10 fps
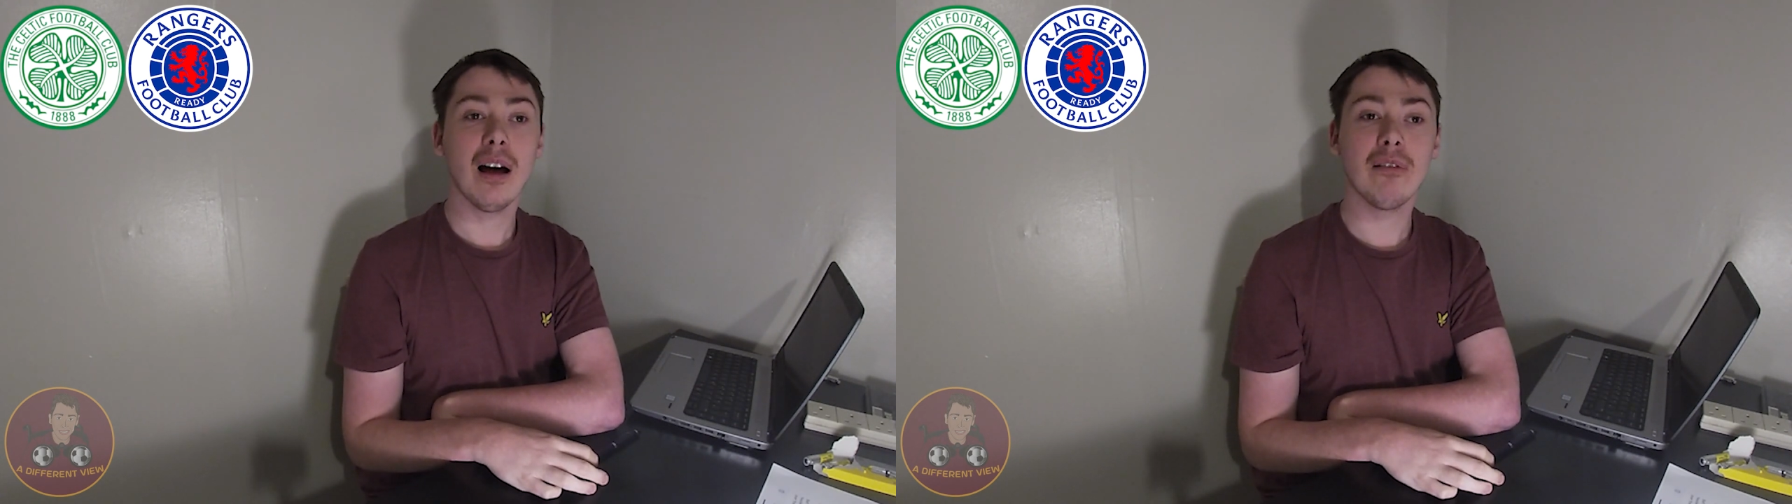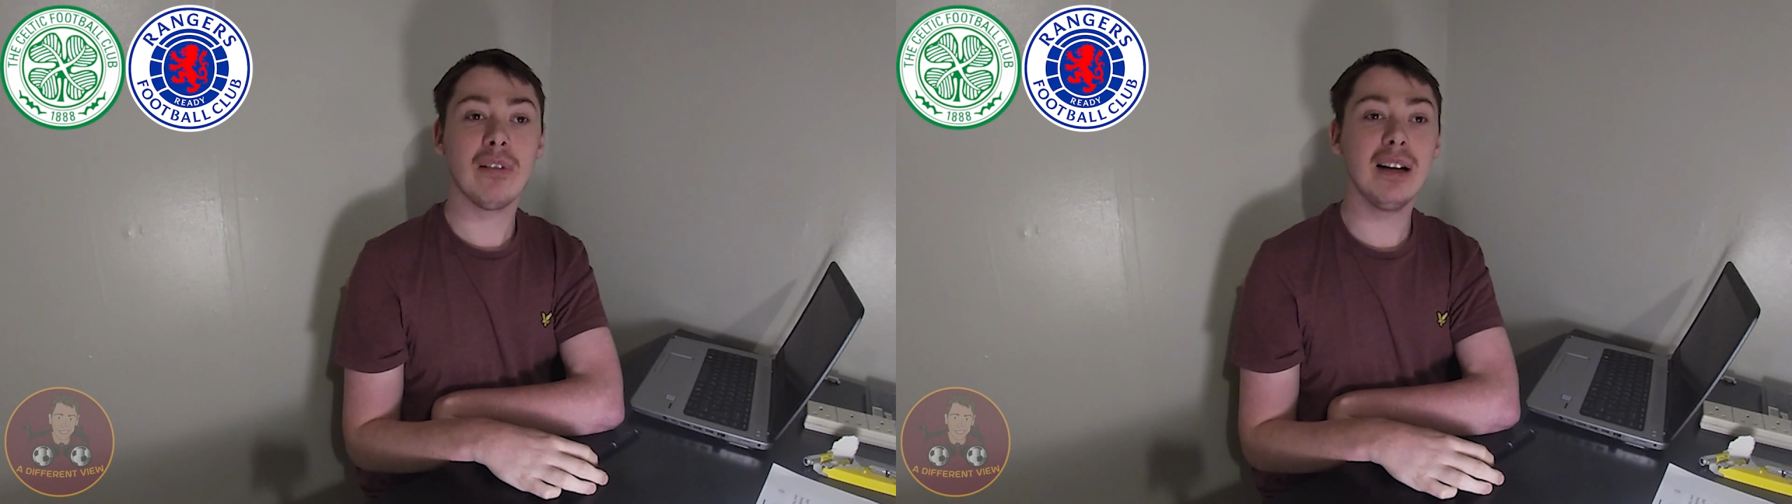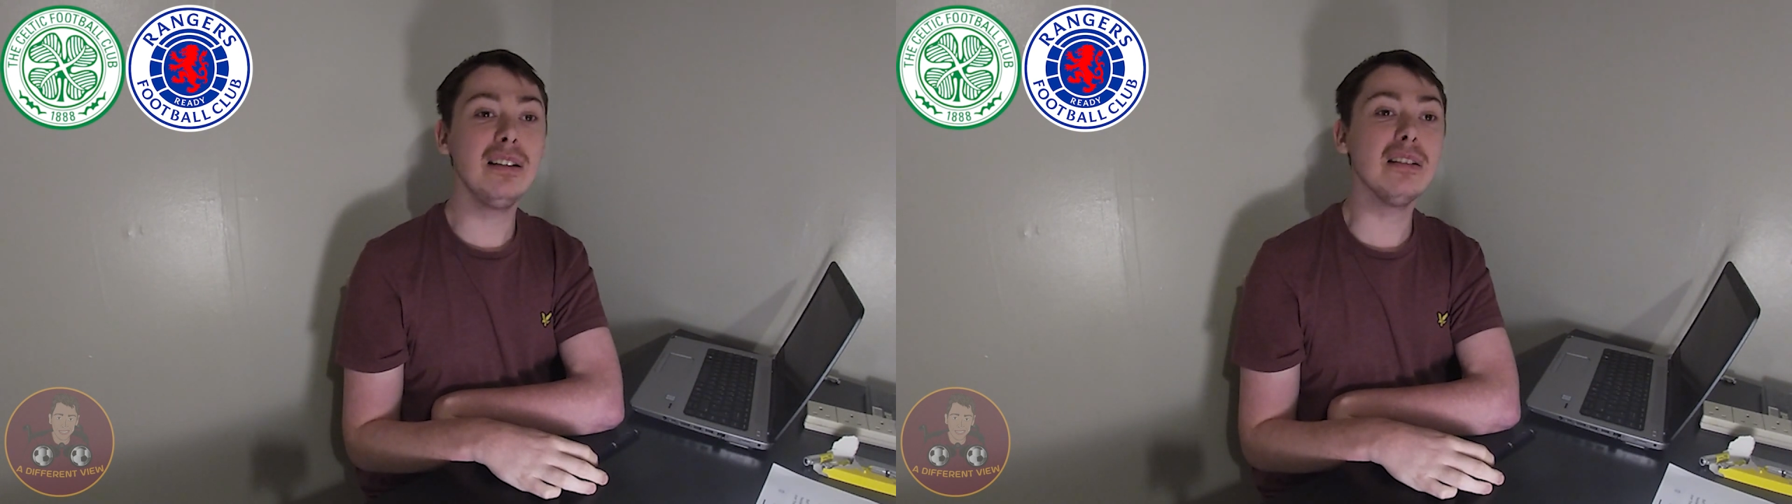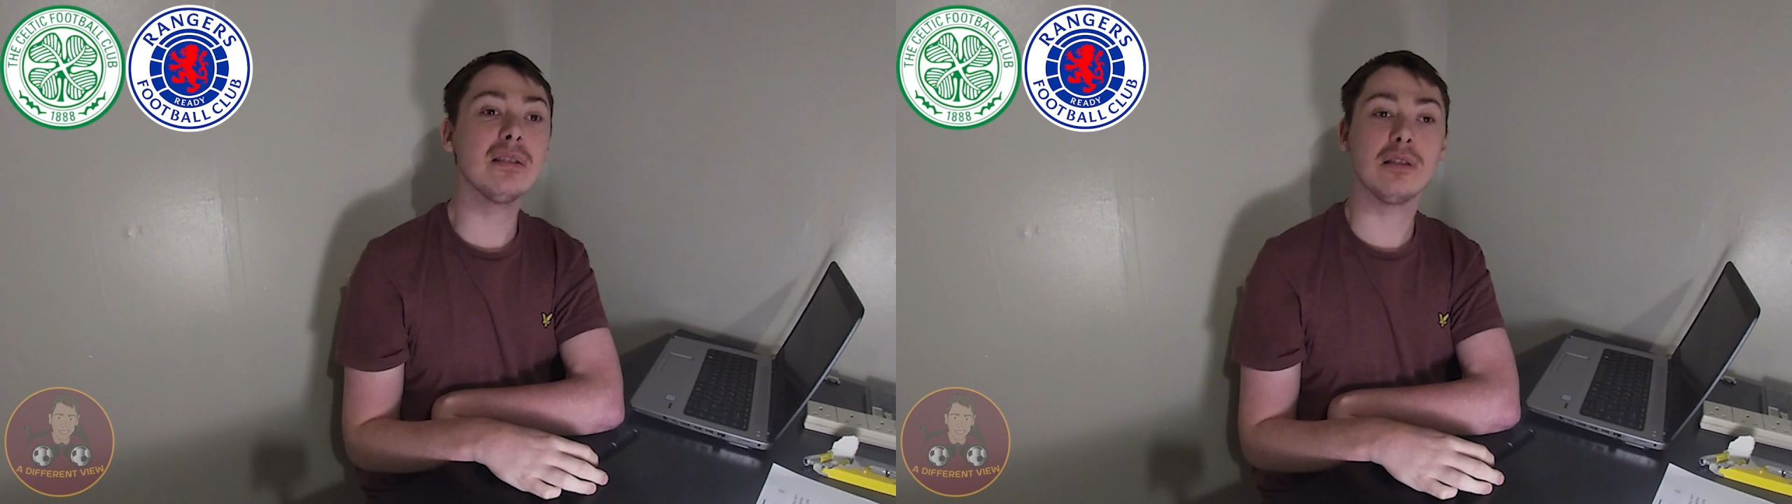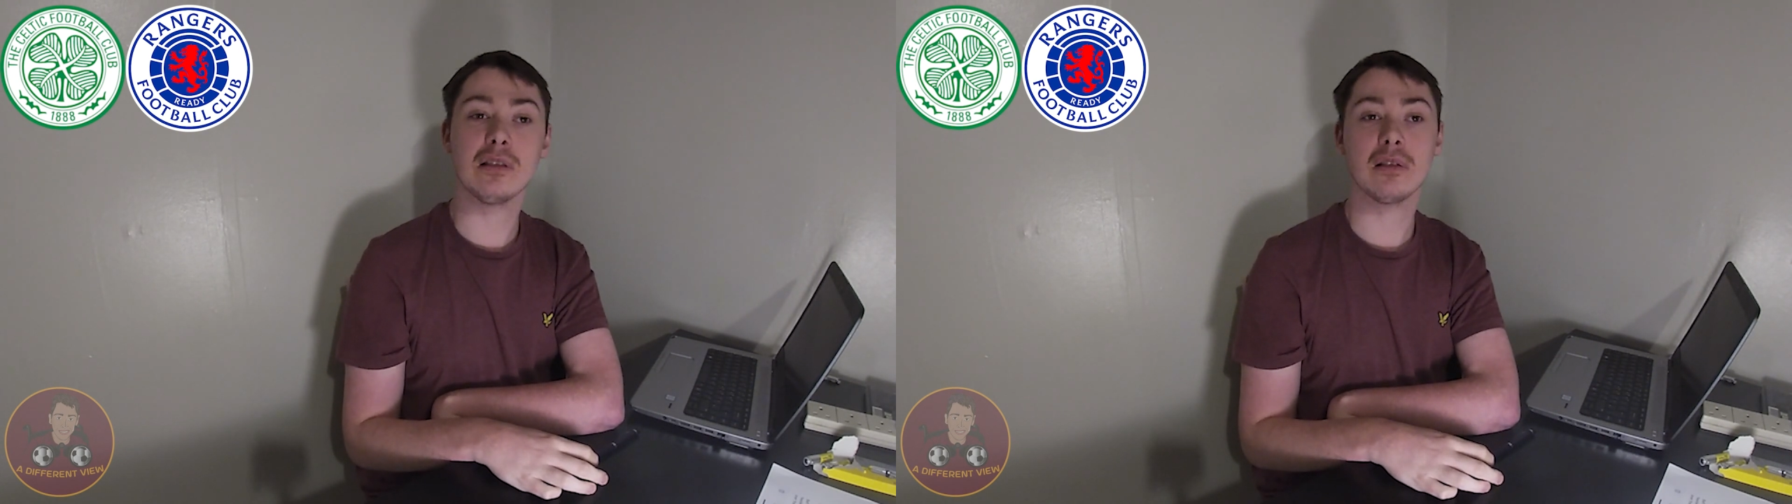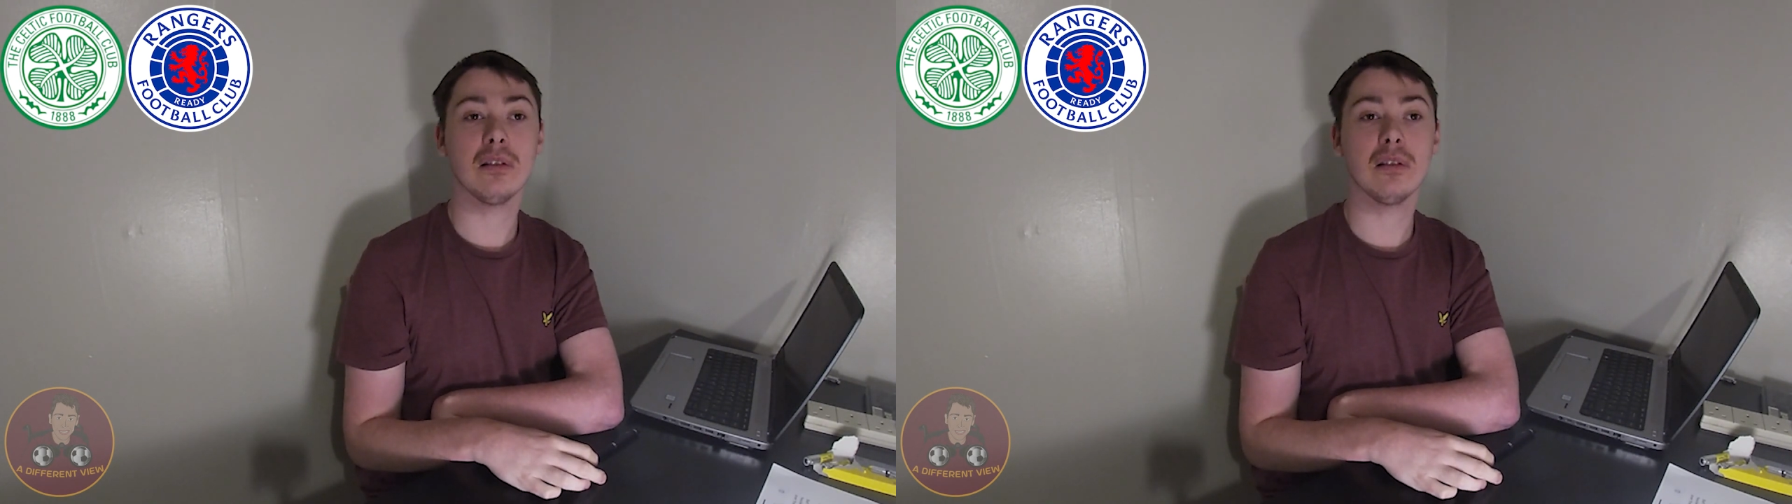Rangers just